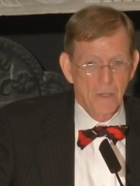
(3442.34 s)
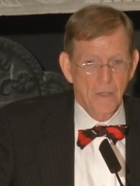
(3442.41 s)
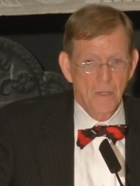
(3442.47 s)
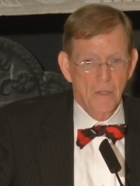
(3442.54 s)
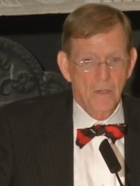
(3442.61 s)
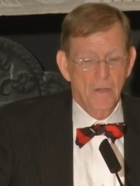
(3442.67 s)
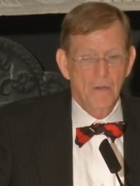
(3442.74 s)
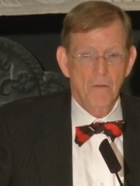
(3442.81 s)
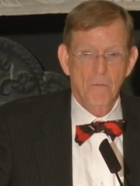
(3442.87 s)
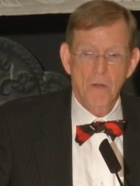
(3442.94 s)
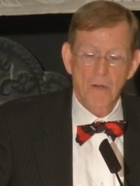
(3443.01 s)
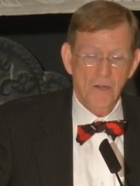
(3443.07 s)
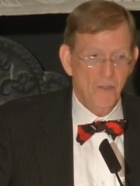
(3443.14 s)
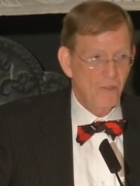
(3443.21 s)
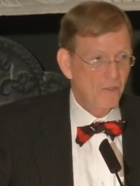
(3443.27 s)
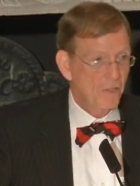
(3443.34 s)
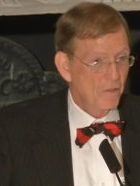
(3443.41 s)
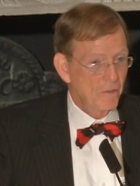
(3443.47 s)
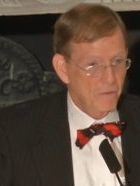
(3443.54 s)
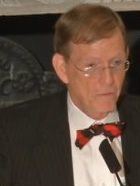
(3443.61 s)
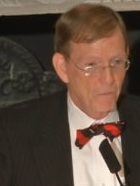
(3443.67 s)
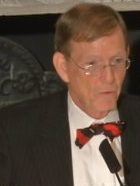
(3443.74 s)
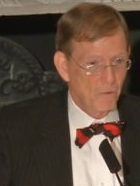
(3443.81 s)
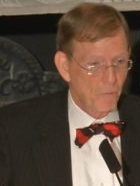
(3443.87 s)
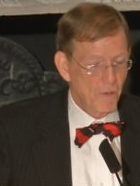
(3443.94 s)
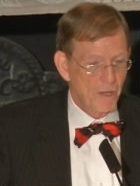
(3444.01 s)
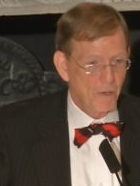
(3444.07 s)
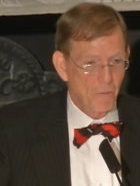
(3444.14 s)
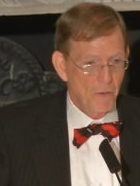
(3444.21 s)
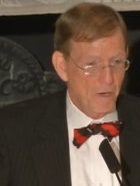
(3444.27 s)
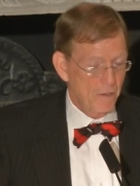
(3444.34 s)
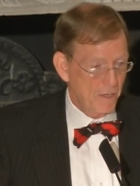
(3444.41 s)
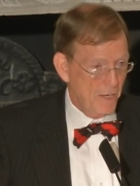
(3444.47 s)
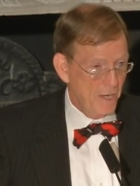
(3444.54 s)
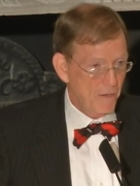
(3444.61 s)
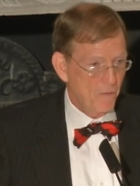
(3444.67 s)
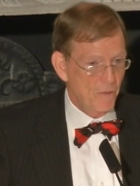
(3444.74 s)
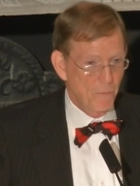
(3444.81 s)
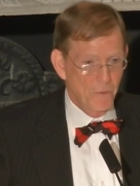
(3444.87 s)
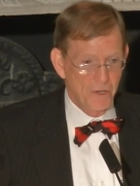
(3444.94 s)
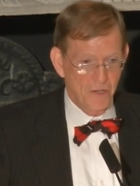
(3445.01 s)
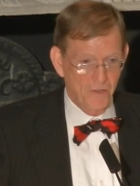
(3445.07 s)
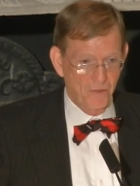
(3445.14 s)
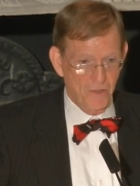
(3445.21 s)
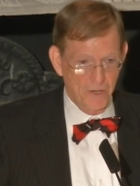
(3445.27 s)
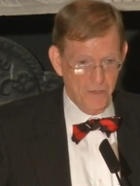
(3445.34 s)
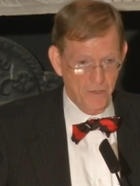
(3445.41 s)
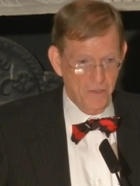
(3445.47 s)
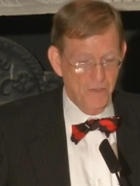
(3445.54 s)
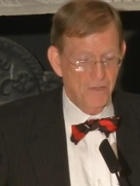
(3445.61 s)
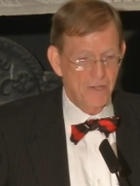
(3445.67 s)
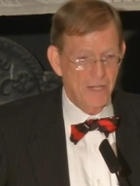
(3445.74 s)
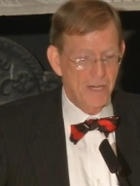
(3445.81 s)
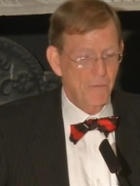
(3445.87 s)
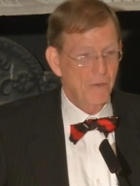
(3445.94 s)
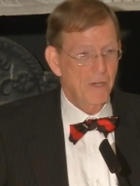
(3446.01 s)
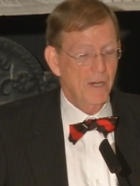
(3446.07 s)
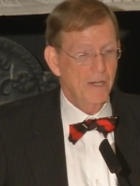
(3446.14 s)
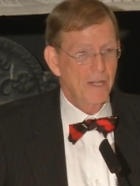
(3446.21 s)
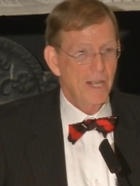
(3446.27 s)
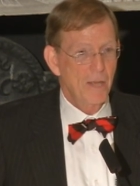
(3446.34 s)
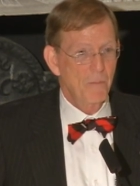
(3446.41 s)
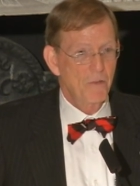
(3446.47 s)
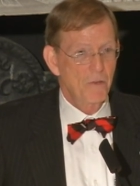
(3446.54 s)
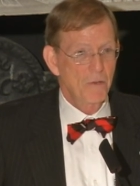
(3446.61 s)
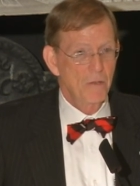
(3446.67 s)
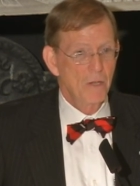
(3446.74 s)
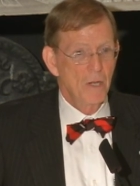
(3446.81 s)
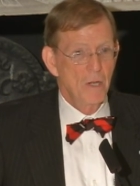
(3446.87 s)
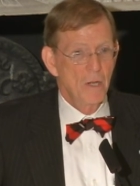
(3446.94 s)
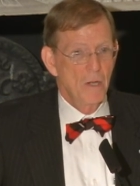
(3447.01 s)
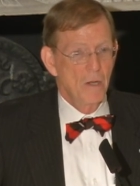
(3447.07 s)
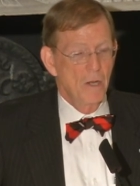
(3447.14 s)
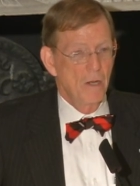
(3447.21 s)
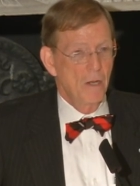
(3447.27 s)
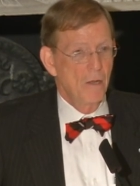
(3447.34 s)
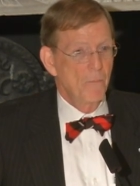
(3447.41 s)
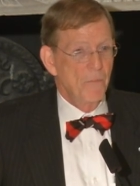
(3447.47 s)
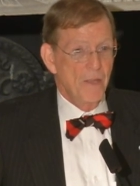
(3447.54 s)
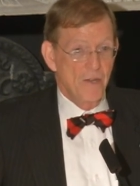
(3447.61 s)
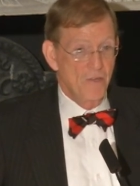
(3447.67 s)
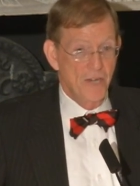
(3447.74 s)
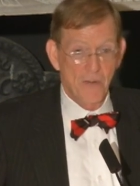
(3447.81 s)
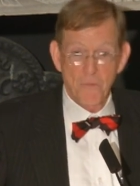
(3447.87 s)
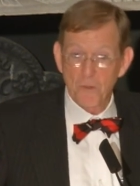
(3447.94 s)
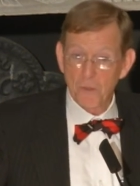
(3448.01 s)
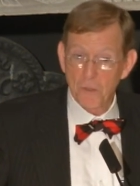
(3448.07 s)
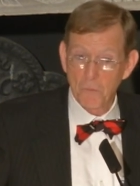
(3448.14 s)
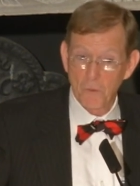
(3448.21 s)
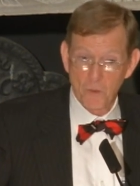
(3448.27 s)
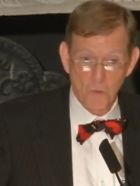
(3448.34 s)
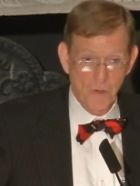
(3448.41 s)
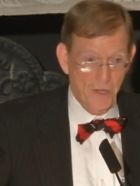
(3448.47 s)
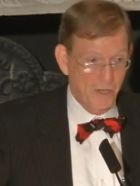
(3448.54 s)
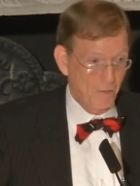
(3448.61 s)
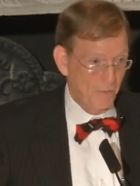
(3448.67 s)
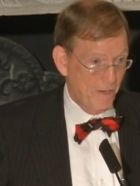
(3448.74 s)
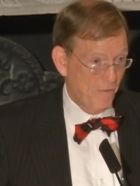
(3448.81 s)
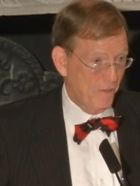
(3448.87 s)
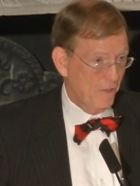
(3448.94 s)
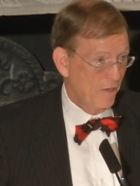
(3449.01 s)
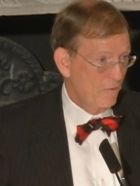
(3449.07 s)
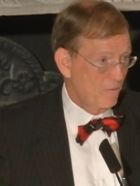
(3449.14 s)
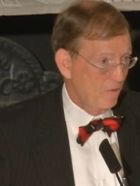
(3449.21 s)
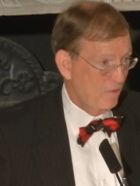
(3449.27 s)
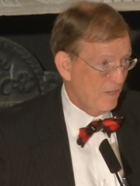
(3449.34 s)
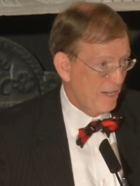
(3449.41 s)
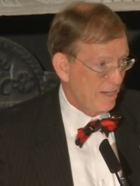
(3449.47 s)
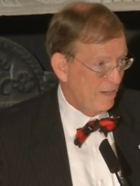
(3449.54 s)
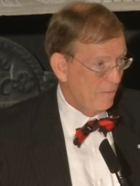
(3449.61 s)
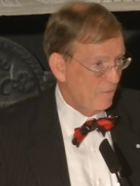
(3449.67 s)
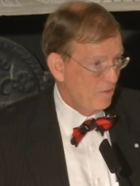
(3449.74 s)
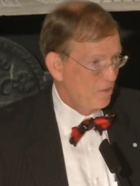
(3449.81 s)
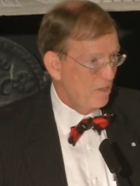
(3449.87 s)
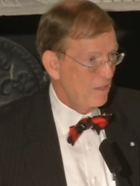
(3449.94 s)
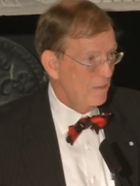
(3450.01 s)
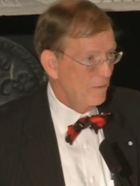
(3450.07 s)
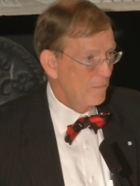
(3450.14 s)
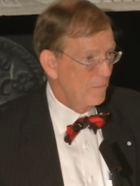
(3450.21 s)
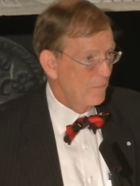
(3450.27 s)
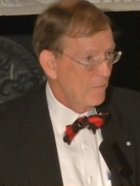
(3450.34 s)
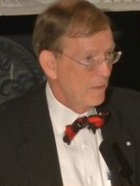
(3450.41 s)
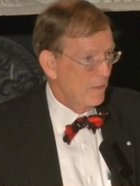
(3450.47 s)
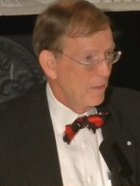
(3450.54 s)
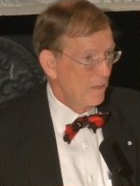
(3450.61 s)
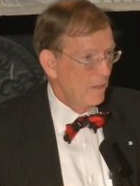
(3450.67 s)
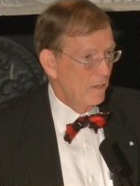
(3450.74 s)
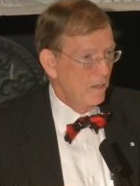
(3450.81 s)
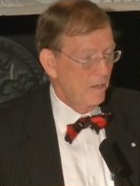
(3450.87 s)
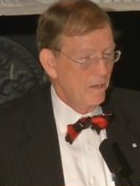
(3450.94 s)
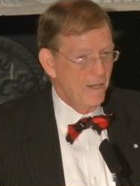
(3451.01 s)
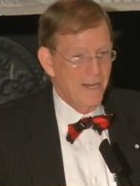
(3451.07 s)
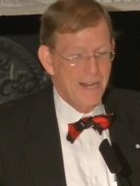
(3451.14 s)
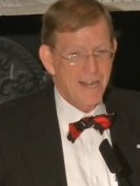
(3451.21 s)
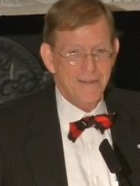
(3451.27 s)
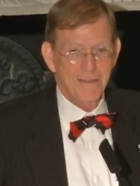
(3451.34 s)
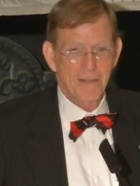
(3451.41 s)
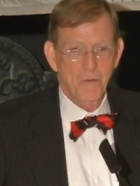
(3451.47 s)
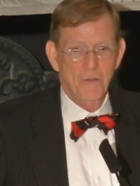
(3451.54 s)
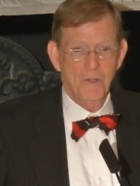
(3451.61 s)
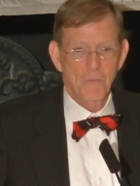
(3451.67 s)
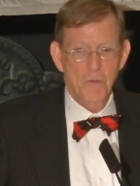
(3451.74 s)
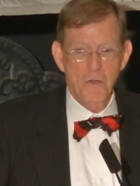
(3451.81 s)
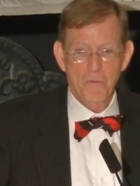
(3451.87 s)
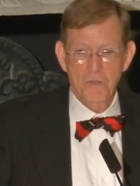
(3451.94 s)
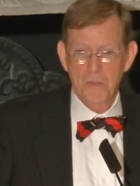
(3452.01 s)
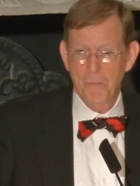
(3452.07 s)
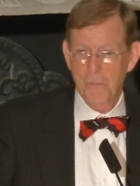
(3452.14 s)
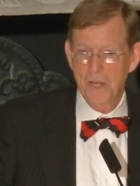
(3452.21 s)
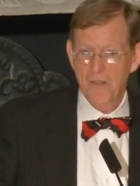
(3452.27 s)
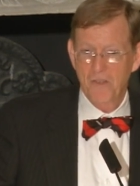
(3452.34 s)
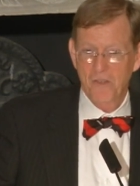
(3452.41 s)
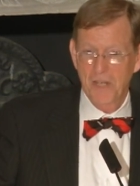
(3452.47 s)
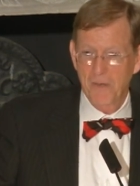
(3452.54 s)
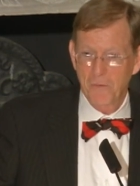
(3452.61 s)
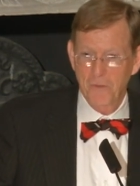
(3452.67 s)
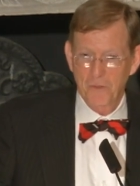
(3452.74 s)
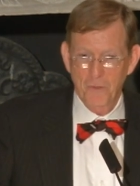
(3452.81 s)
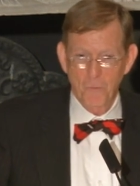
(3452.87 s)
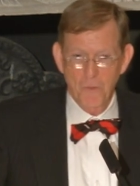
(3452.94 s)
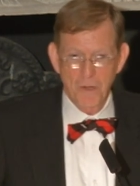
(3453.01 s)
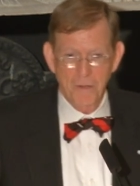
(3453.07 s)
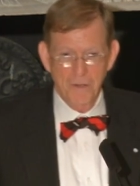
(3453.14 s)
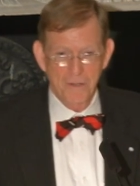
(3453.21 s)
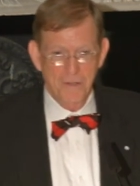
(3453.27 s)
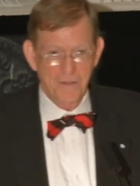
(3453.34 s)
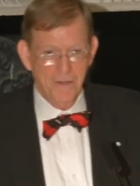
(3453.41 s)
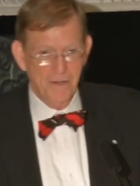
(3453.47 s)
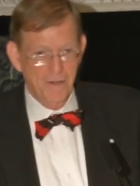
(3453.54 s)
Uh, Rutledge still was running around ahead of the British, thank goodness. He never got captured. Uh, Jefferson was running around the countryside in Virginia. Uh, and actually, there was a move to impeach Jefferson while he,